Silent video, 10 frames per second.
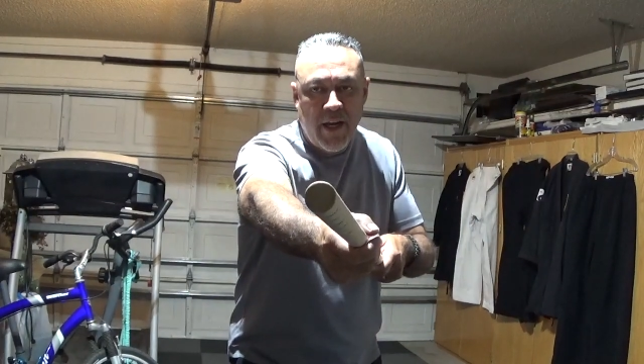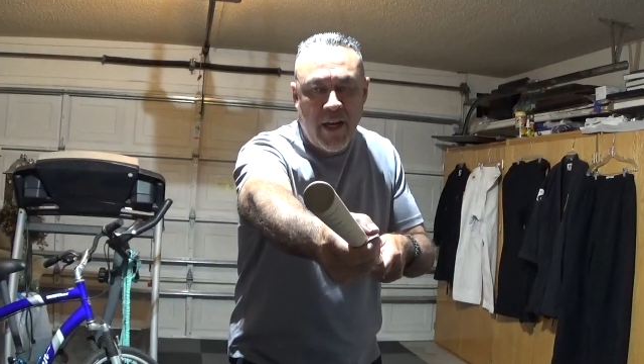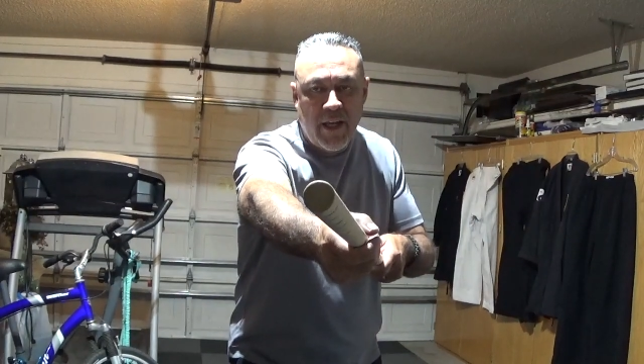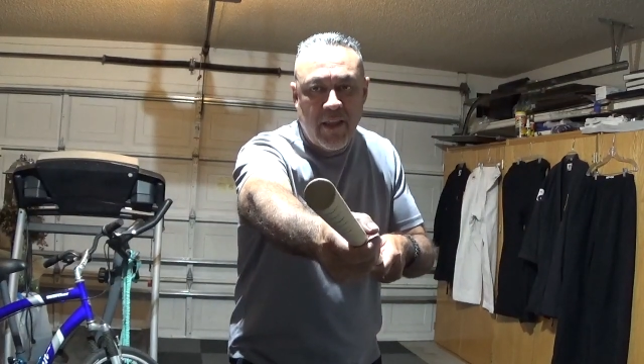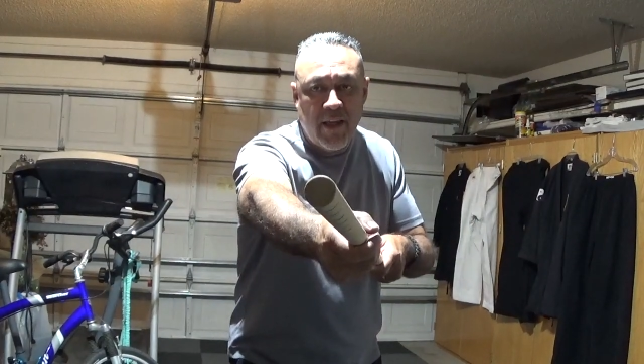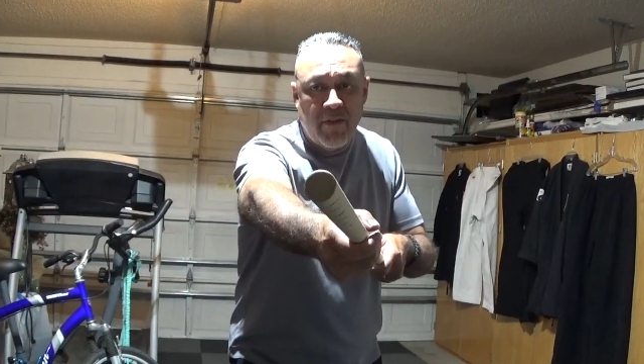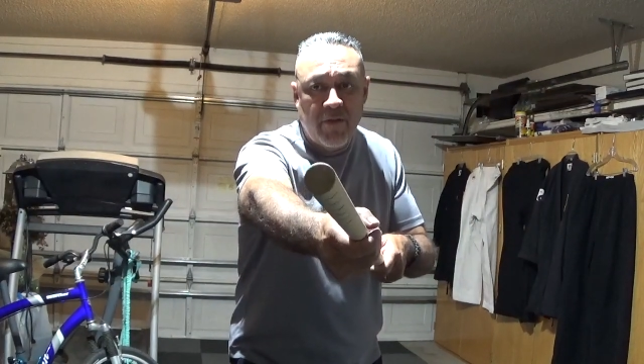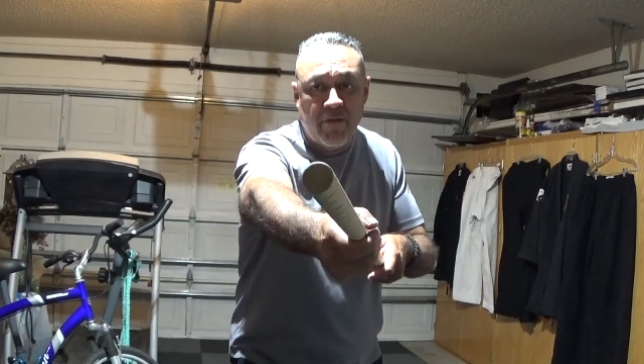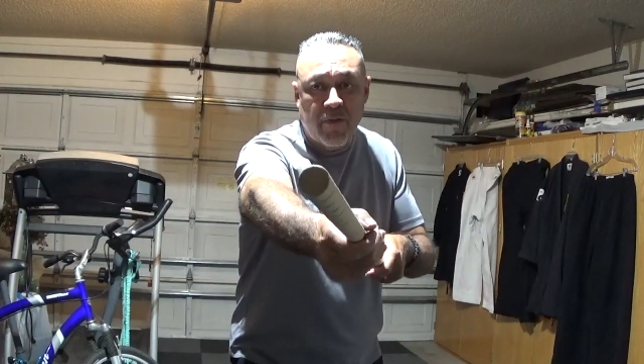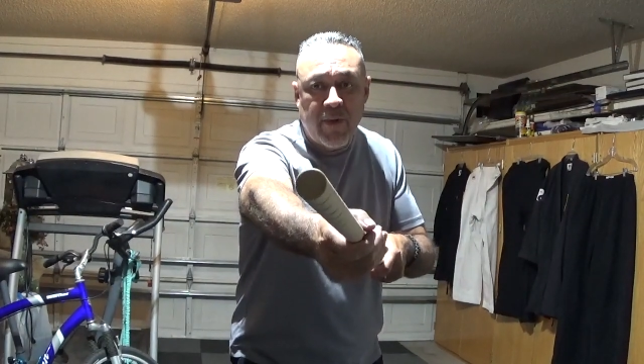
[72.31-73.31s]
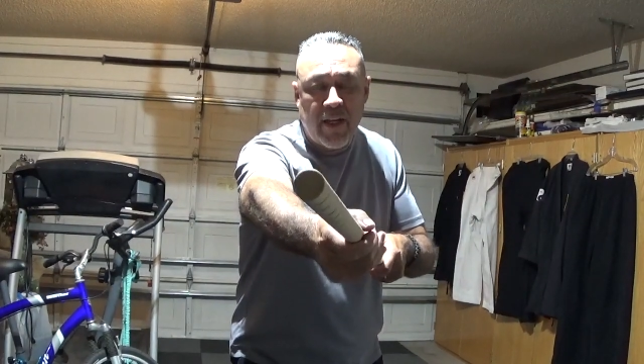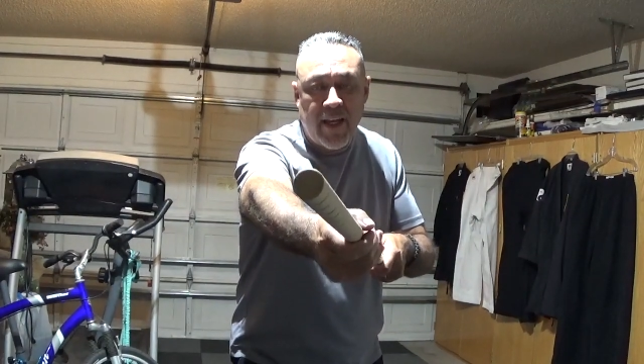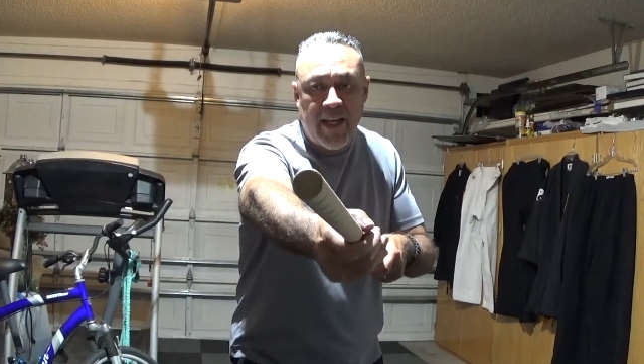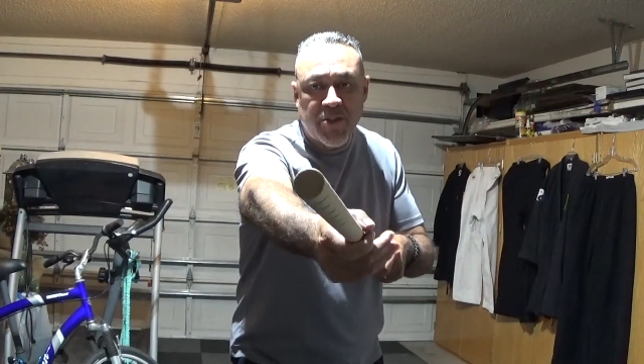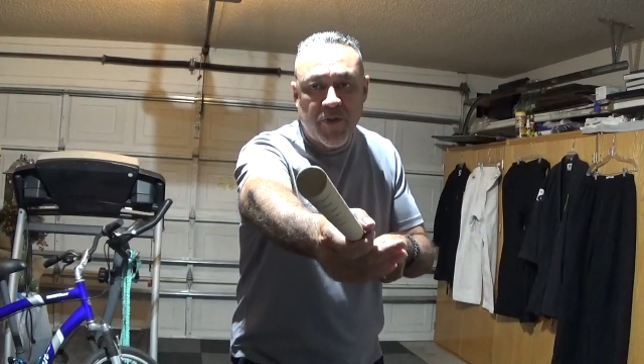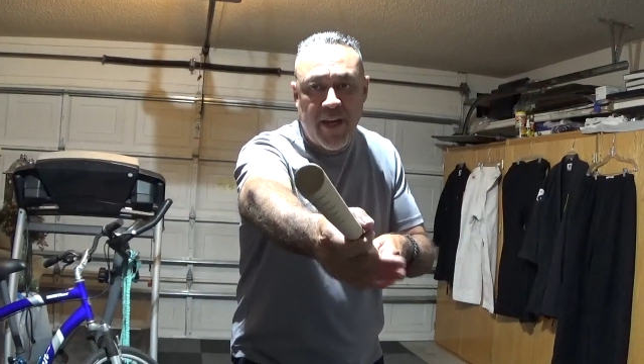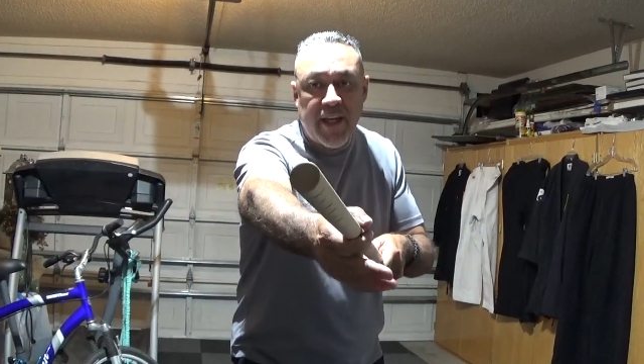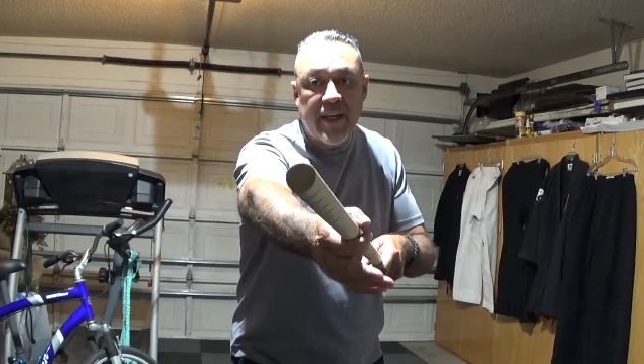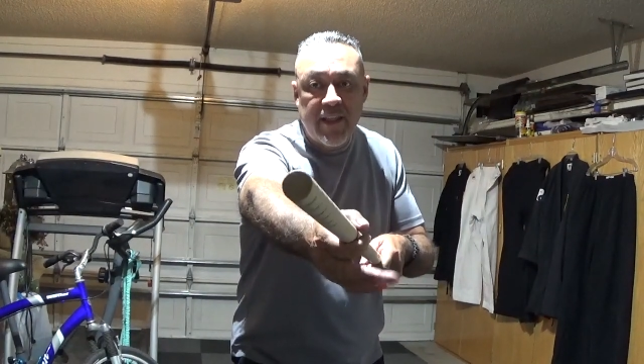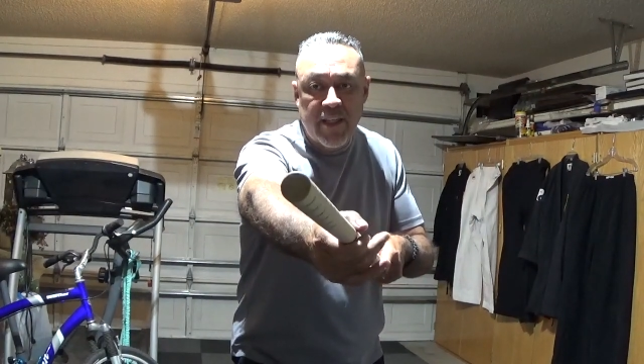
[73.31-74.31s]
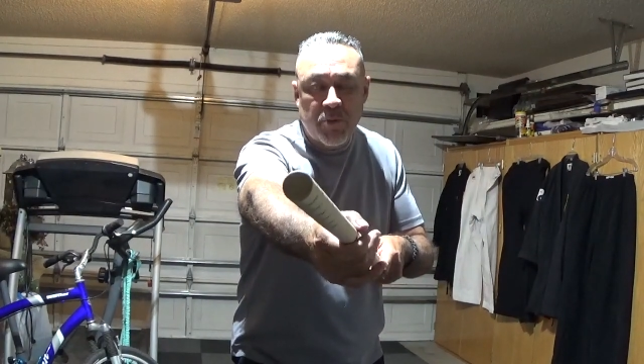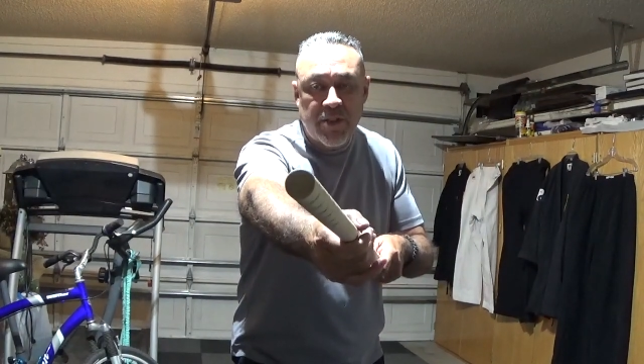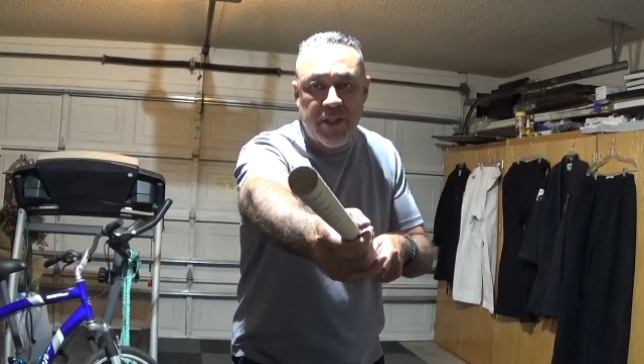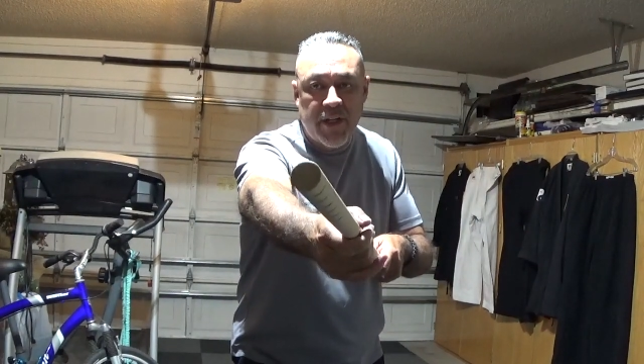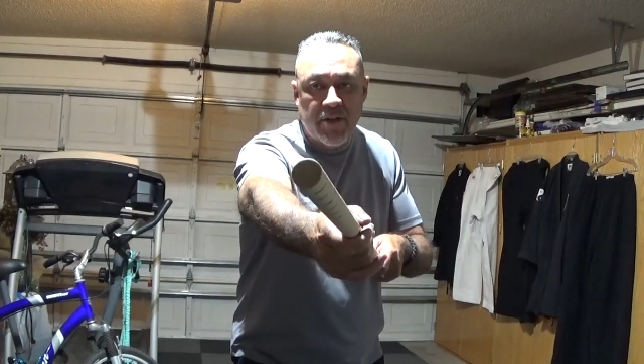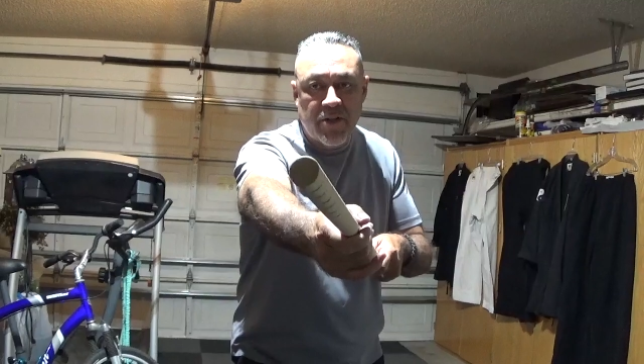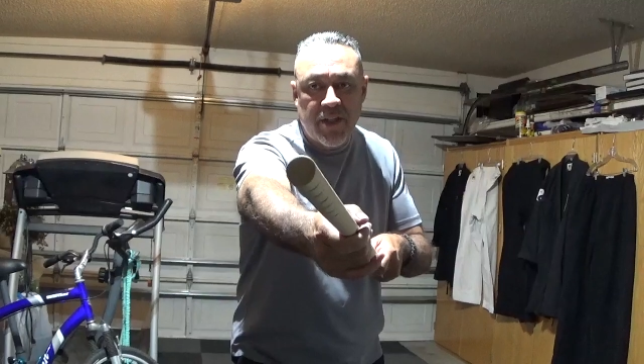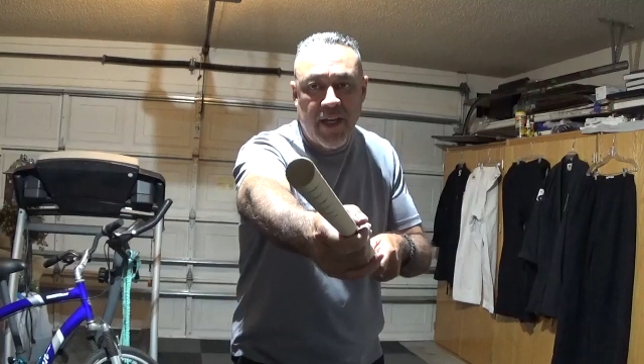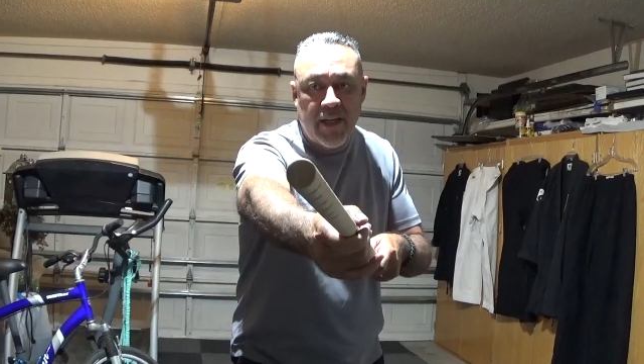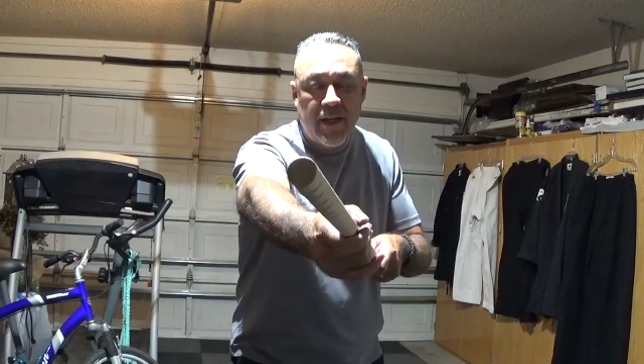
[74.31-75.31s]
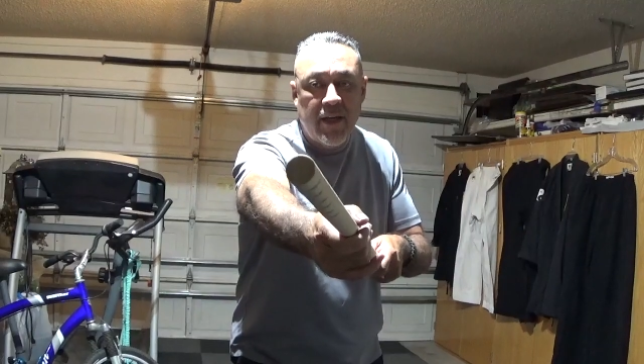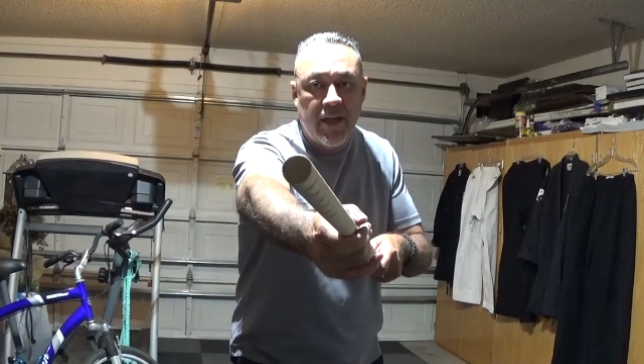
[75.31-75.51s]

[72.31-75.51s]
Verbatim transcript: And then for my last strike in this particular set,